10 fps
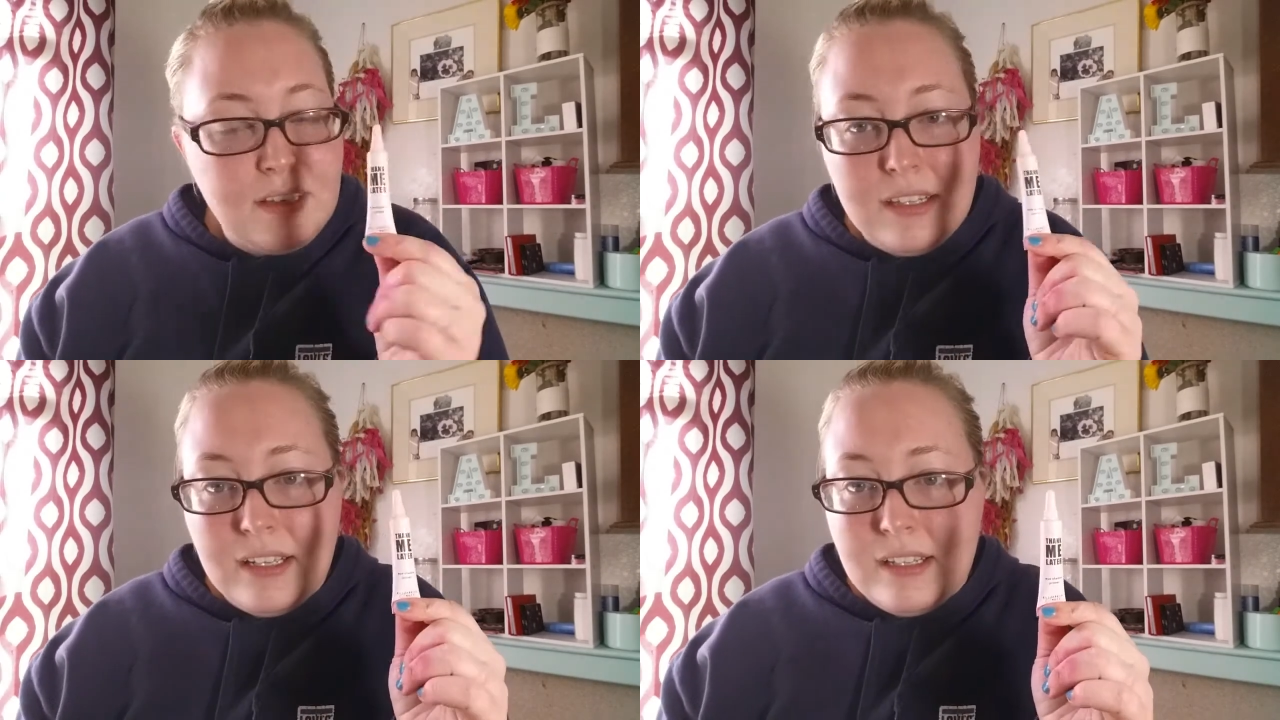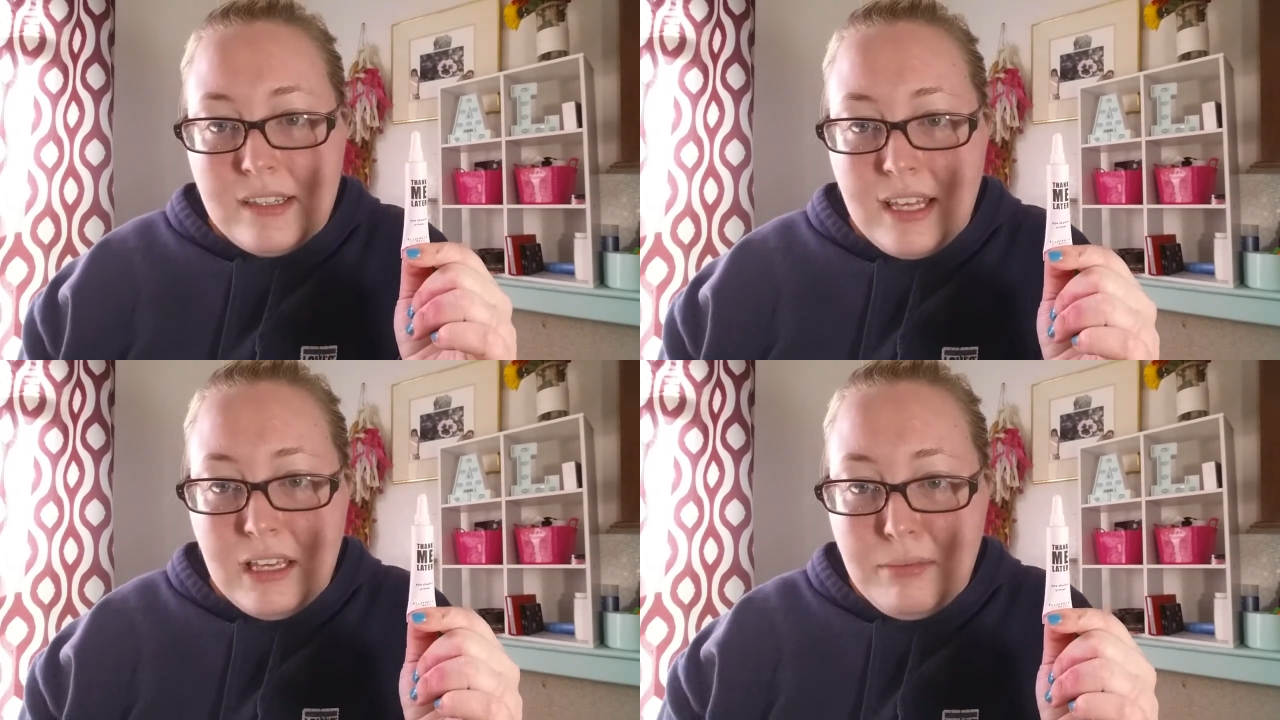this
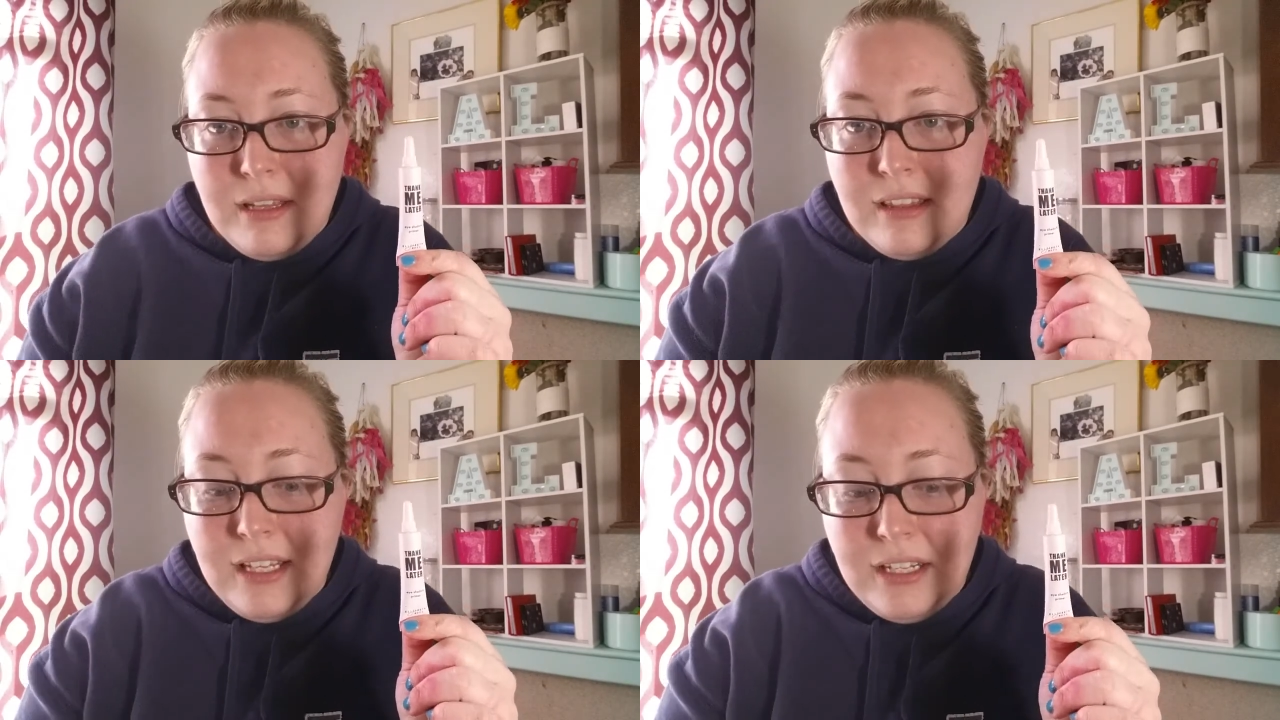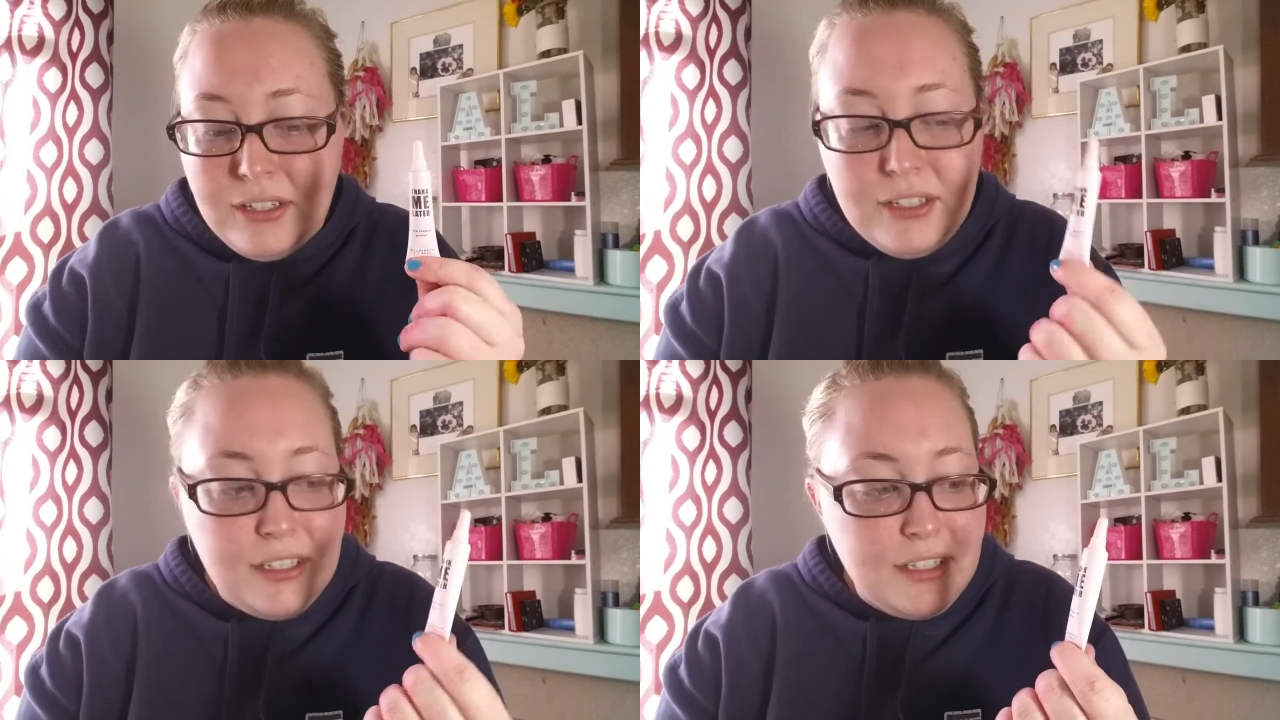Thank Me
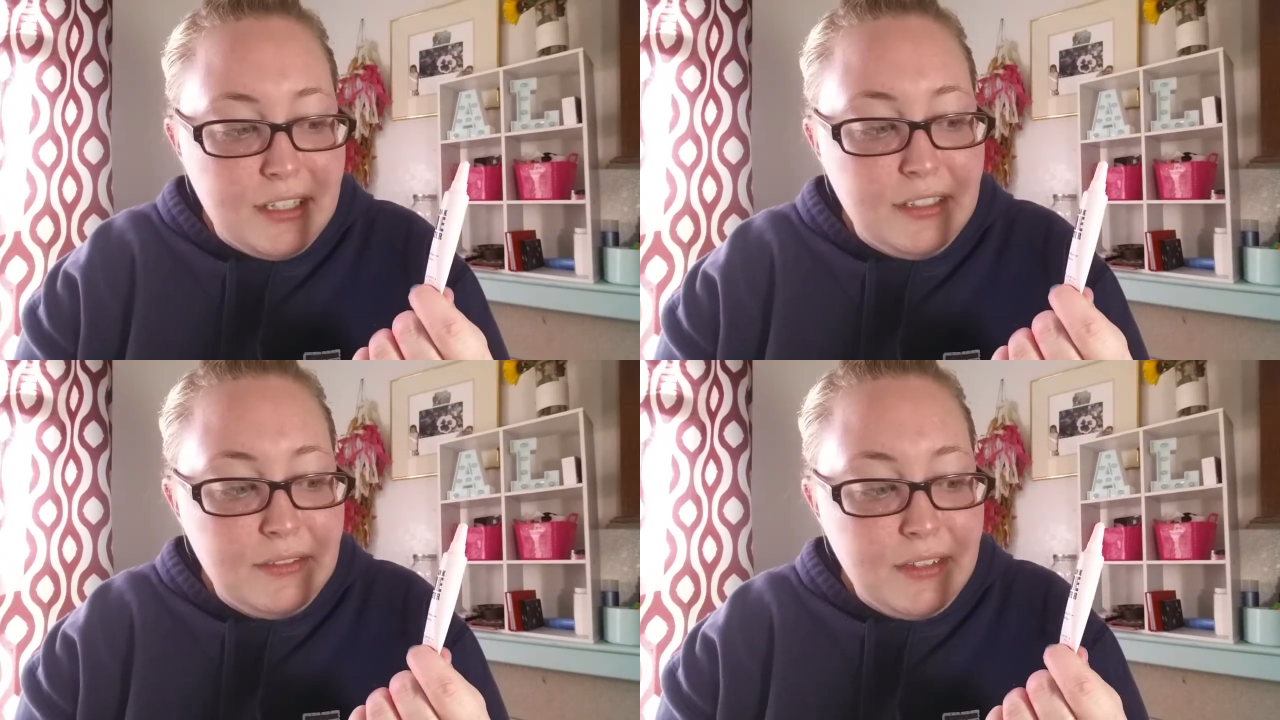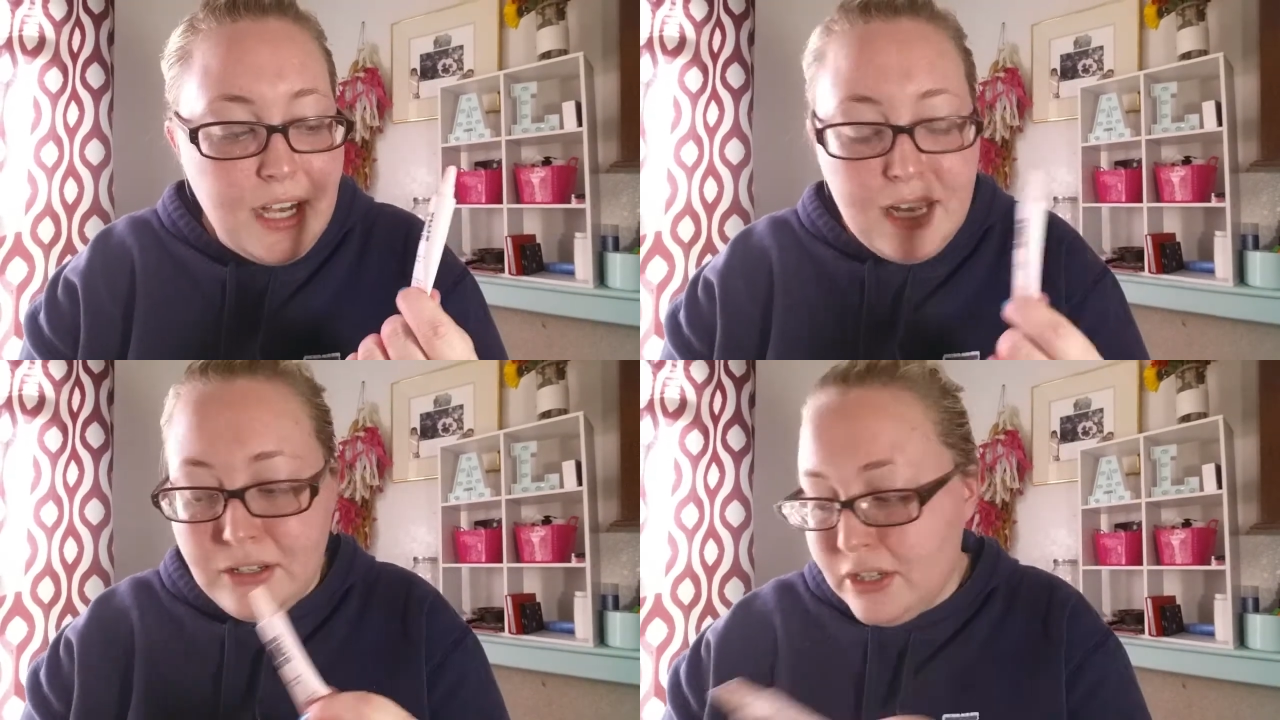Later
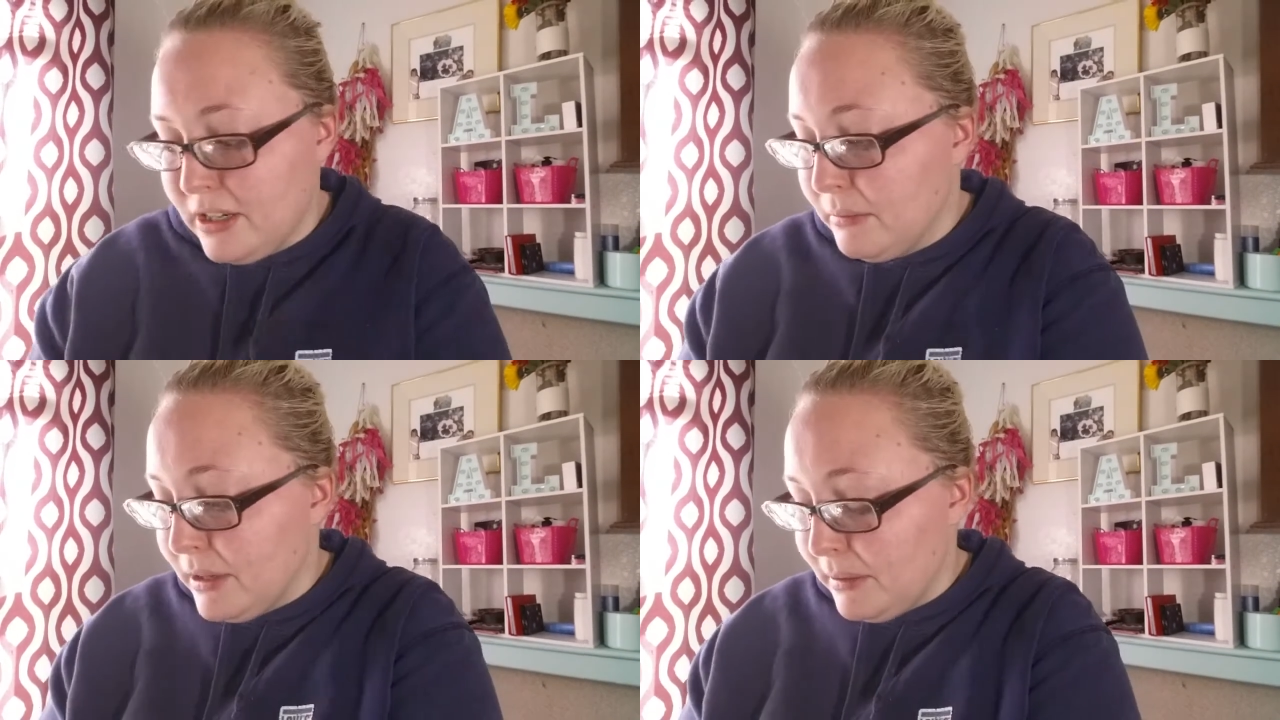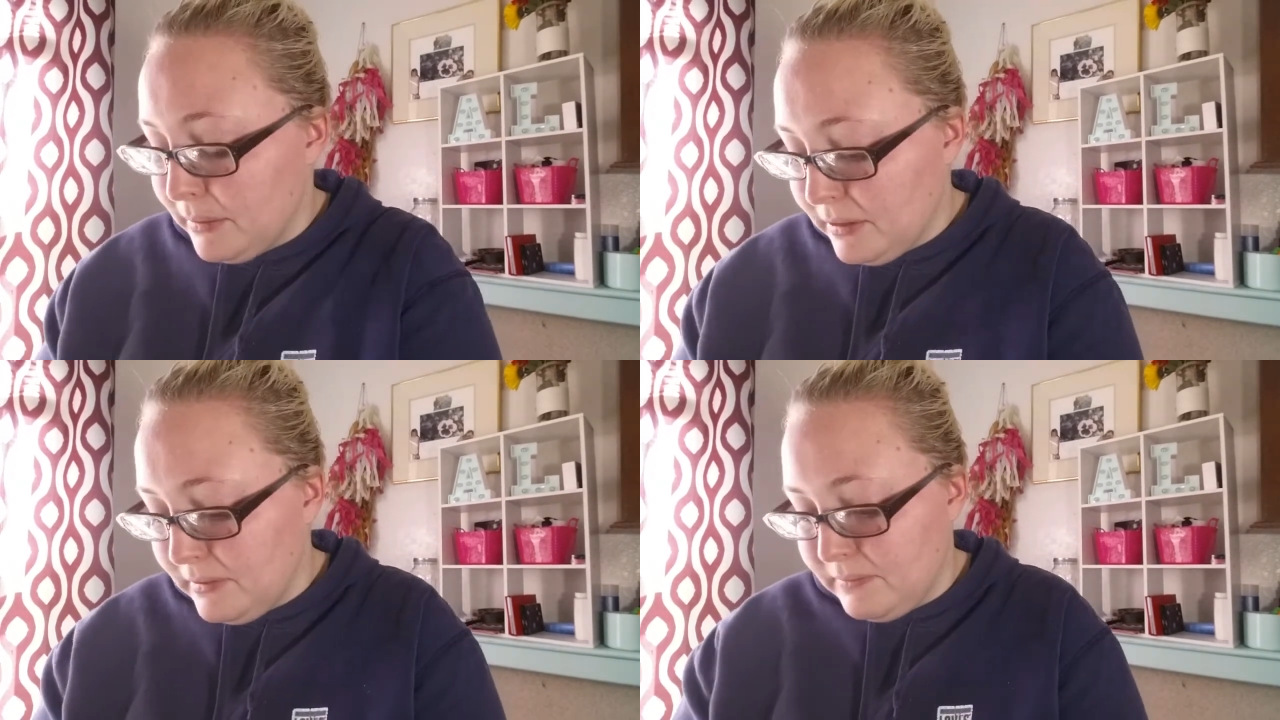eyeshadow
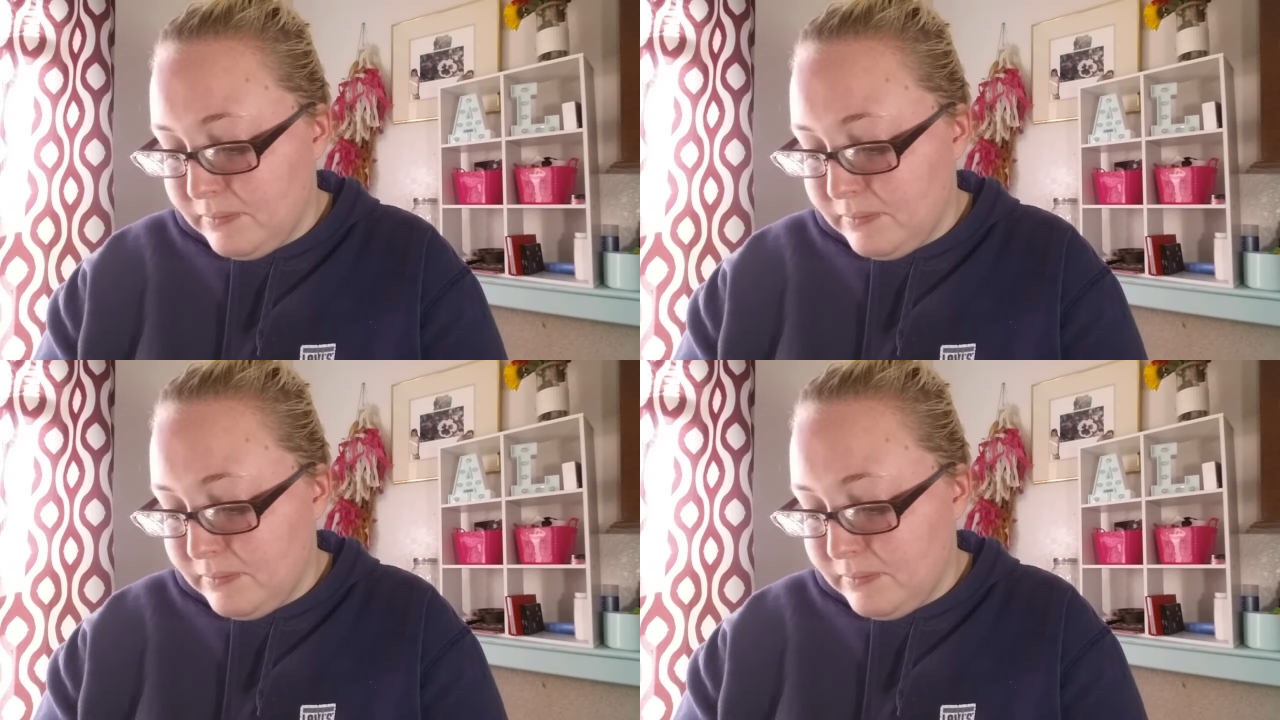primer,